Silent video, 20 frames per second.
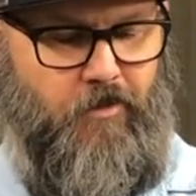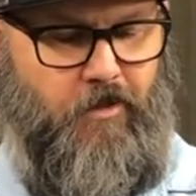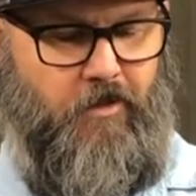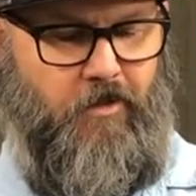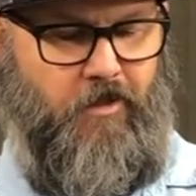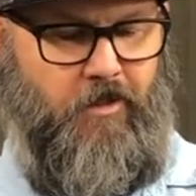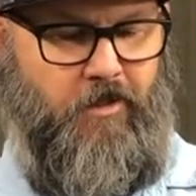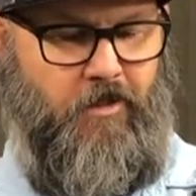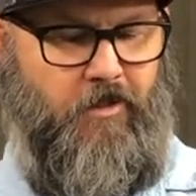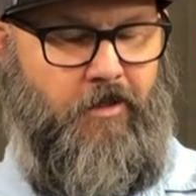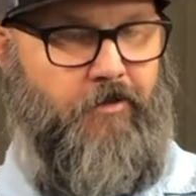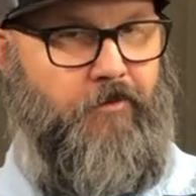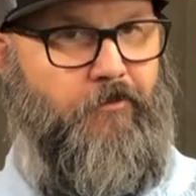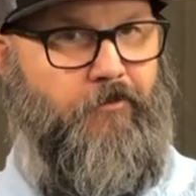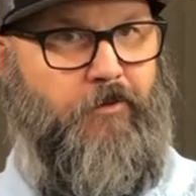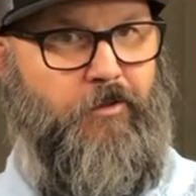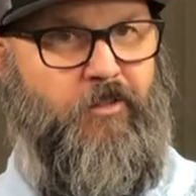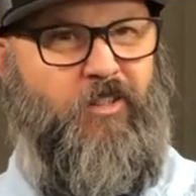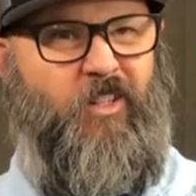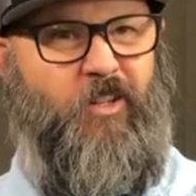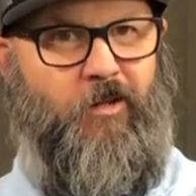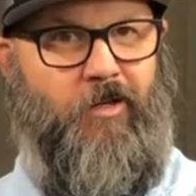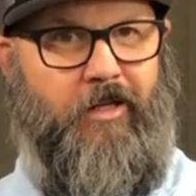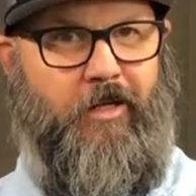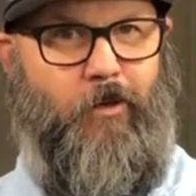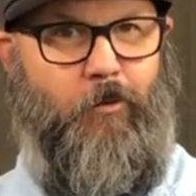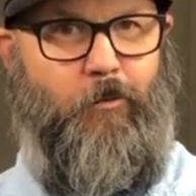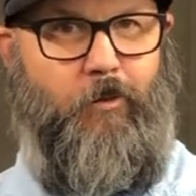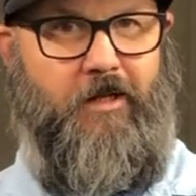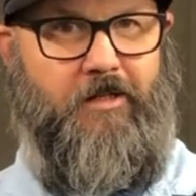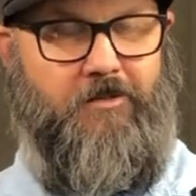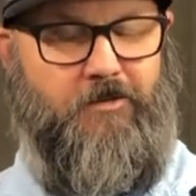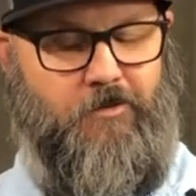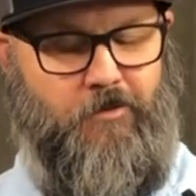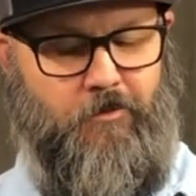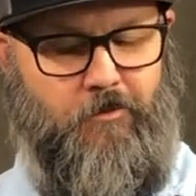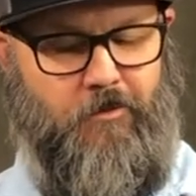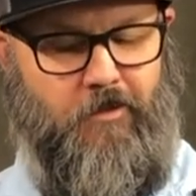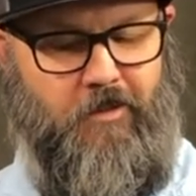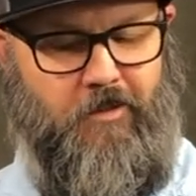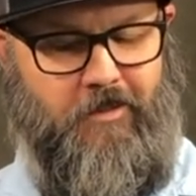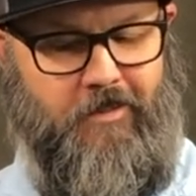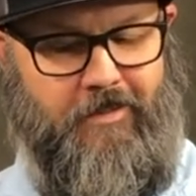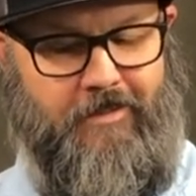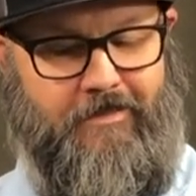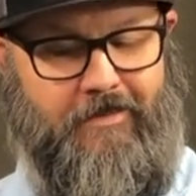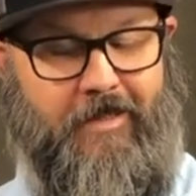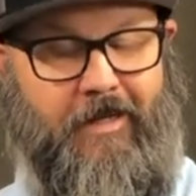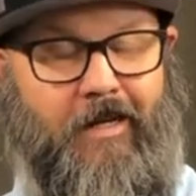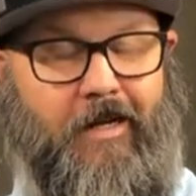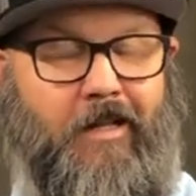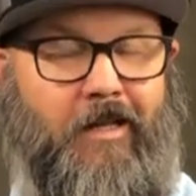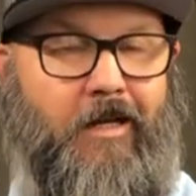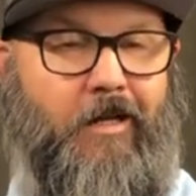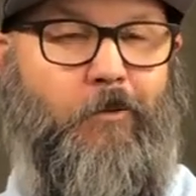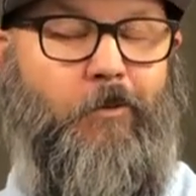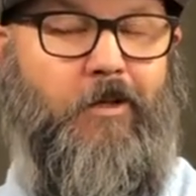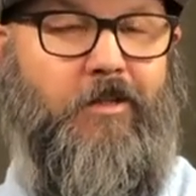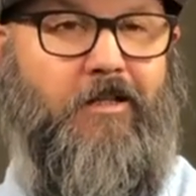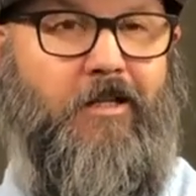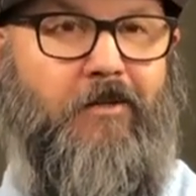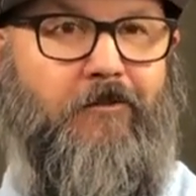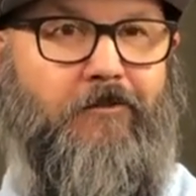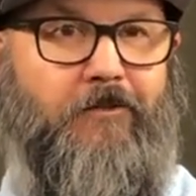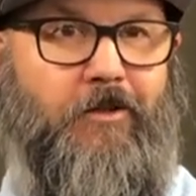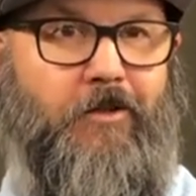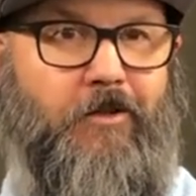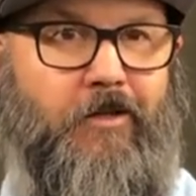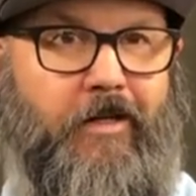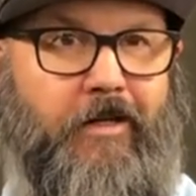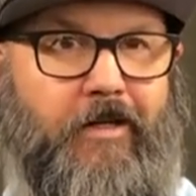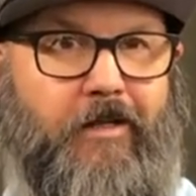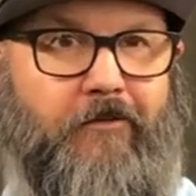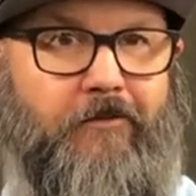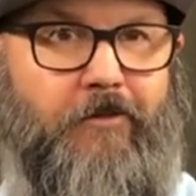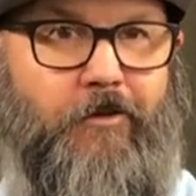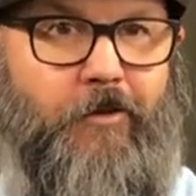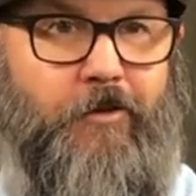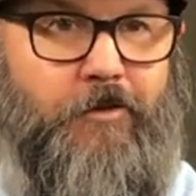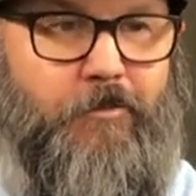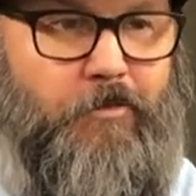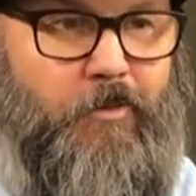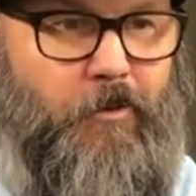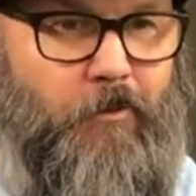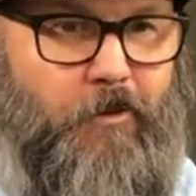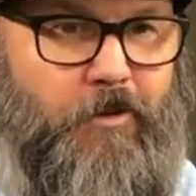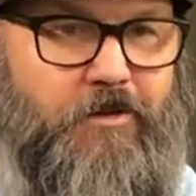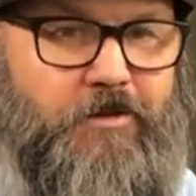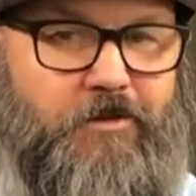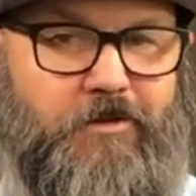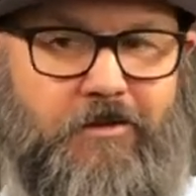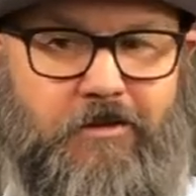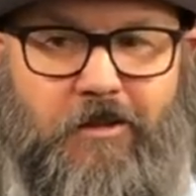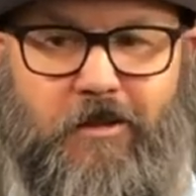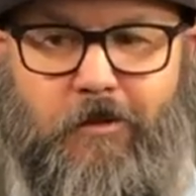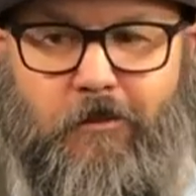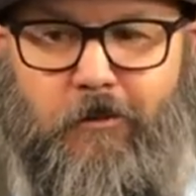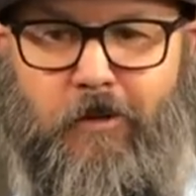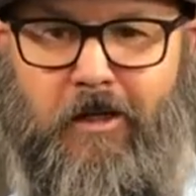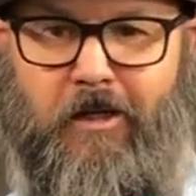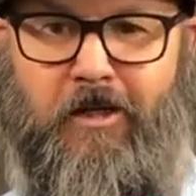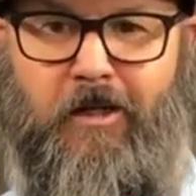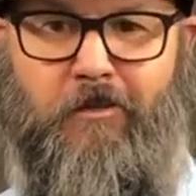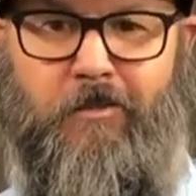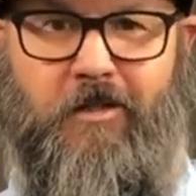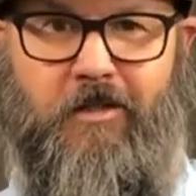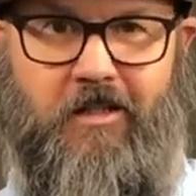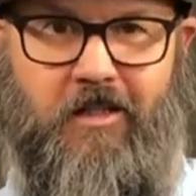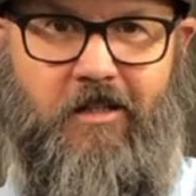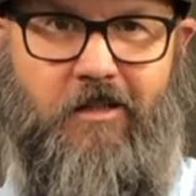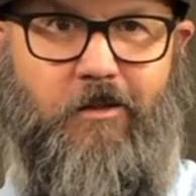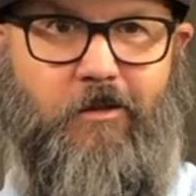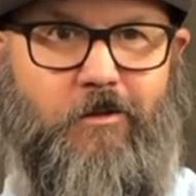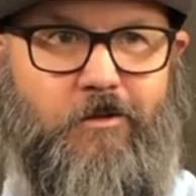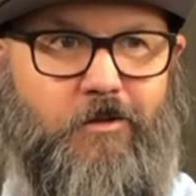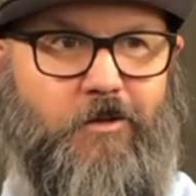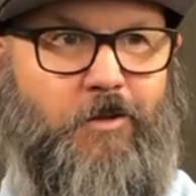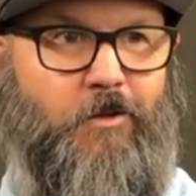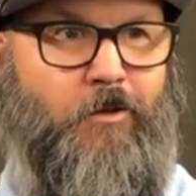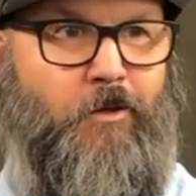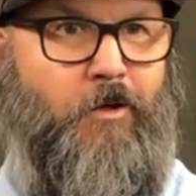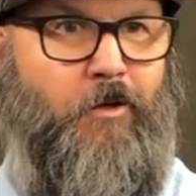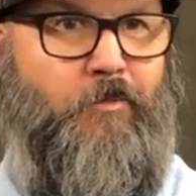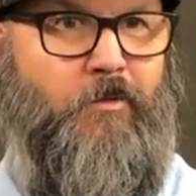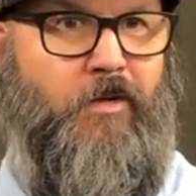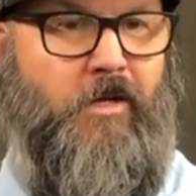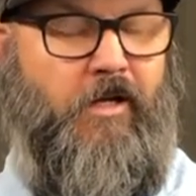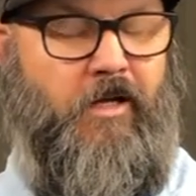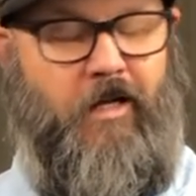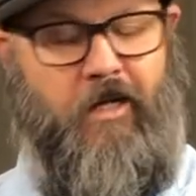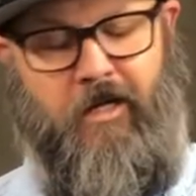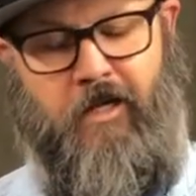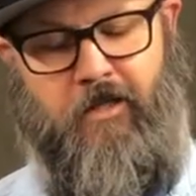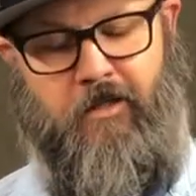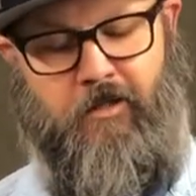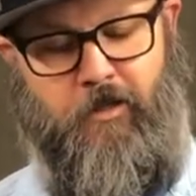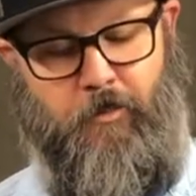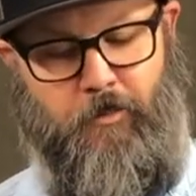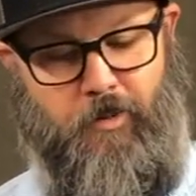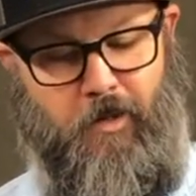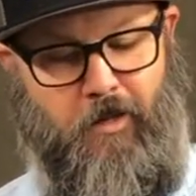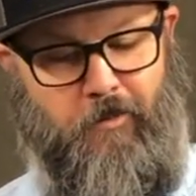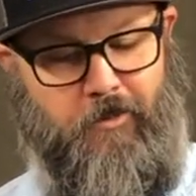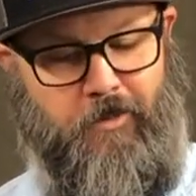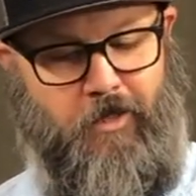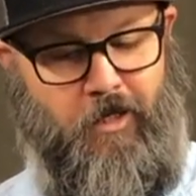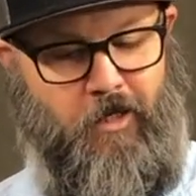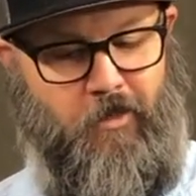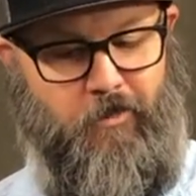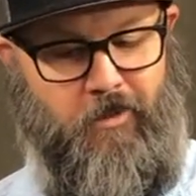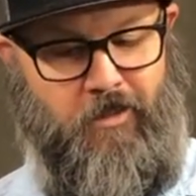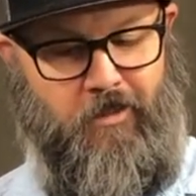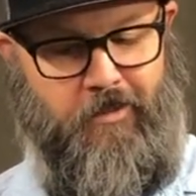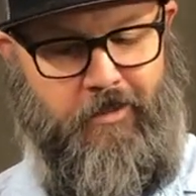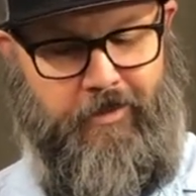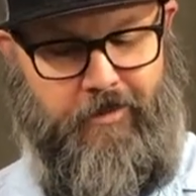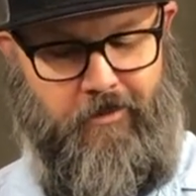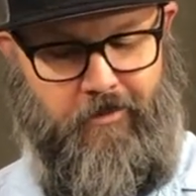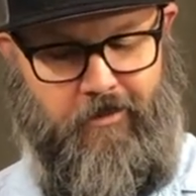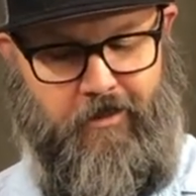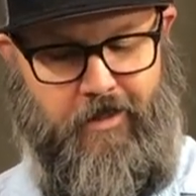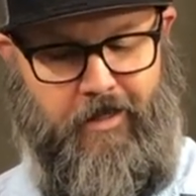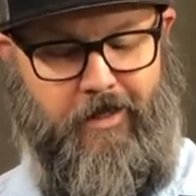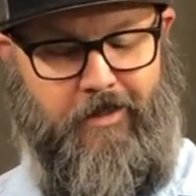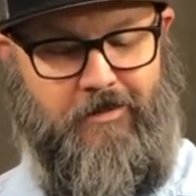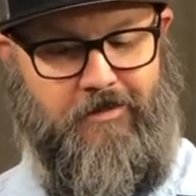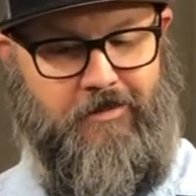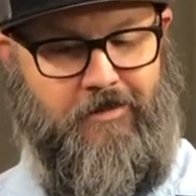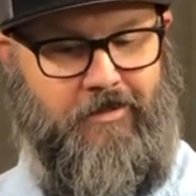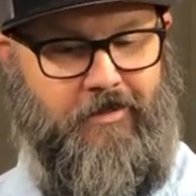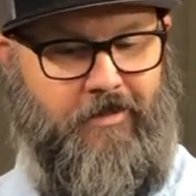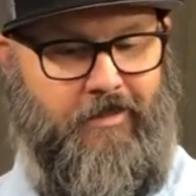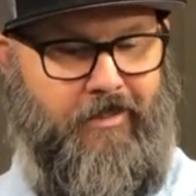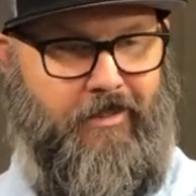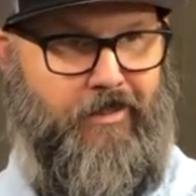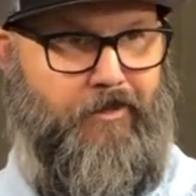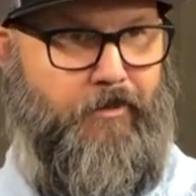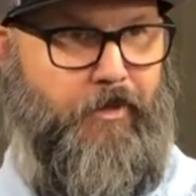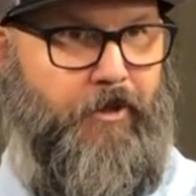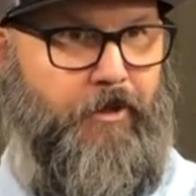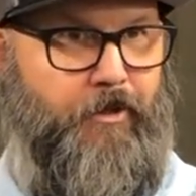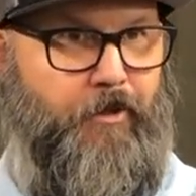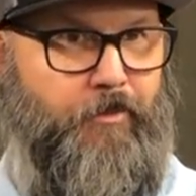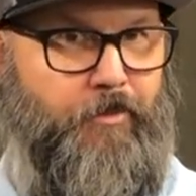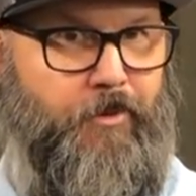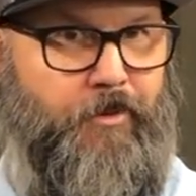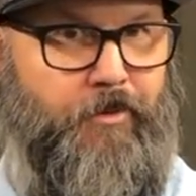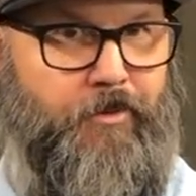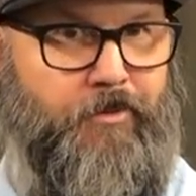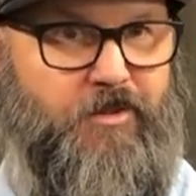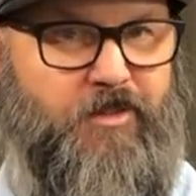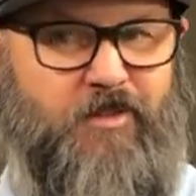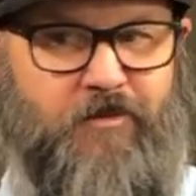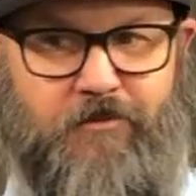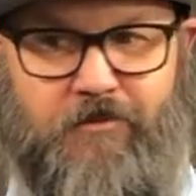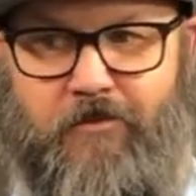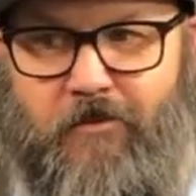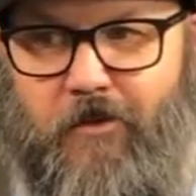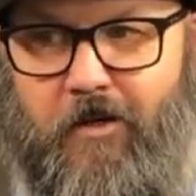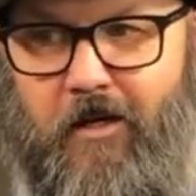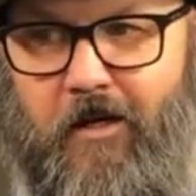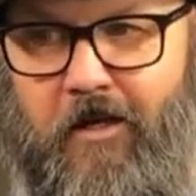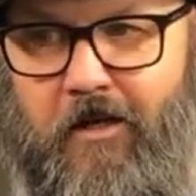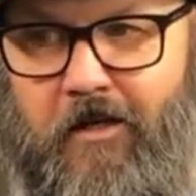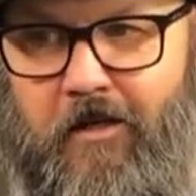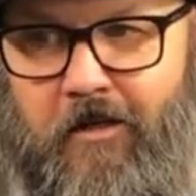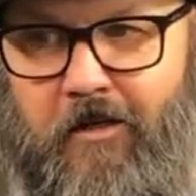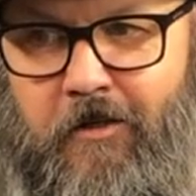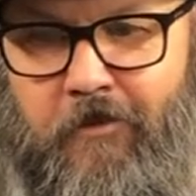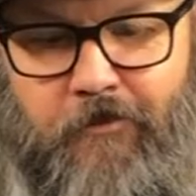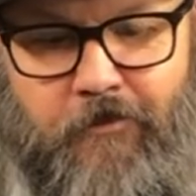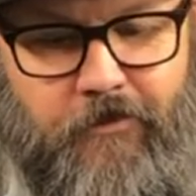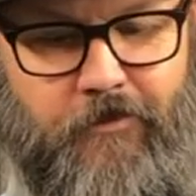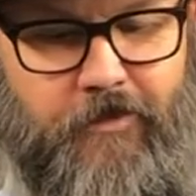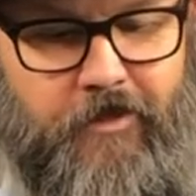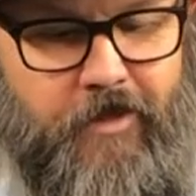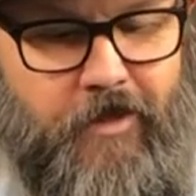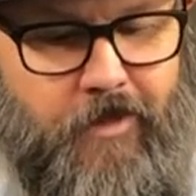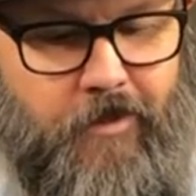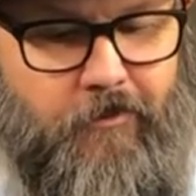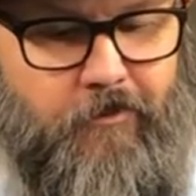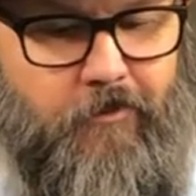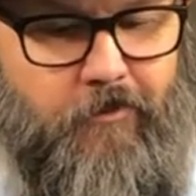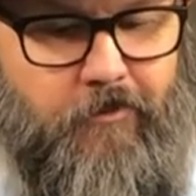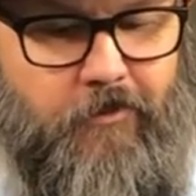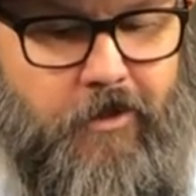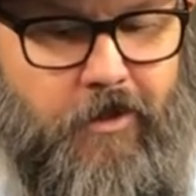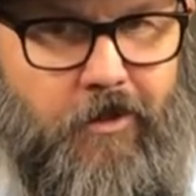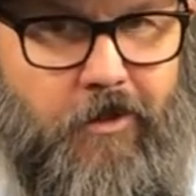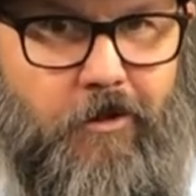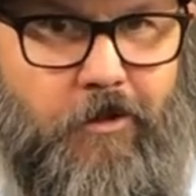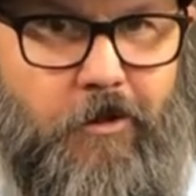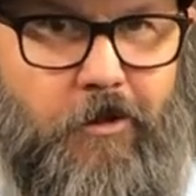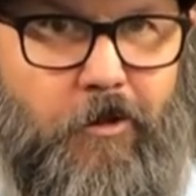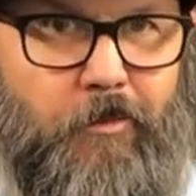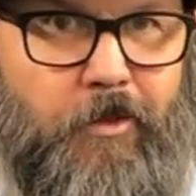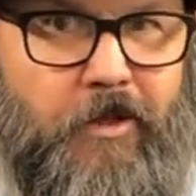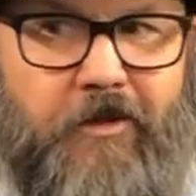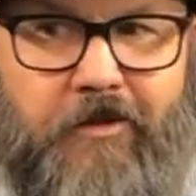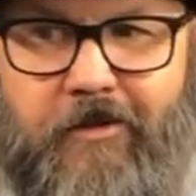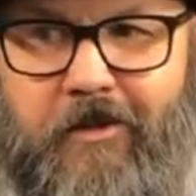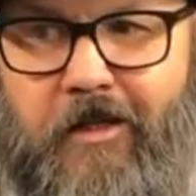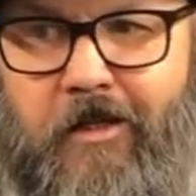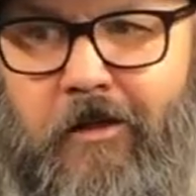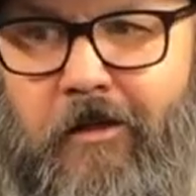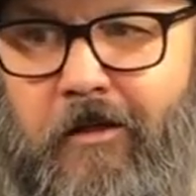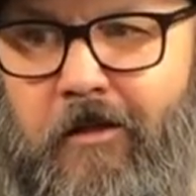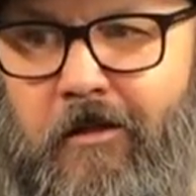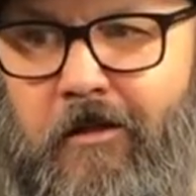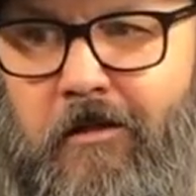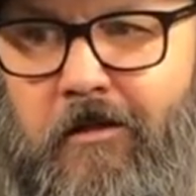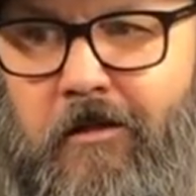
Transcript: you know, like a wetsuit, it's kind of like what they feel like at first. But once you start wearing them, you get used to them, and they're probably going to be like excellent in the moto boots. They're a little bit thicker,